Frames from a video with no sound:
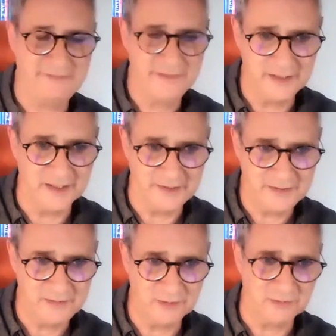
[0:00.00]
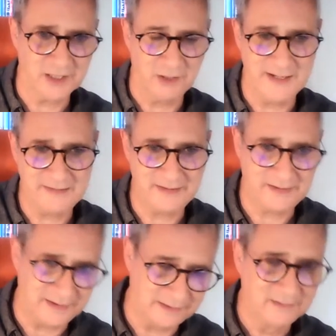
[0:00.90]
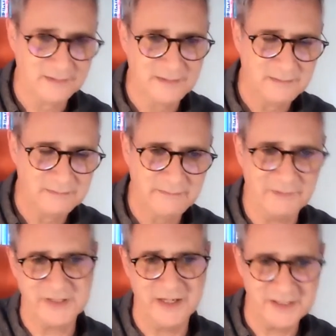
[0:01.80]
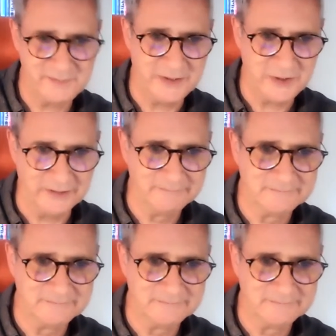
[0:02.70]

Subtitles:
heard, not go away thinking that was a nice picture.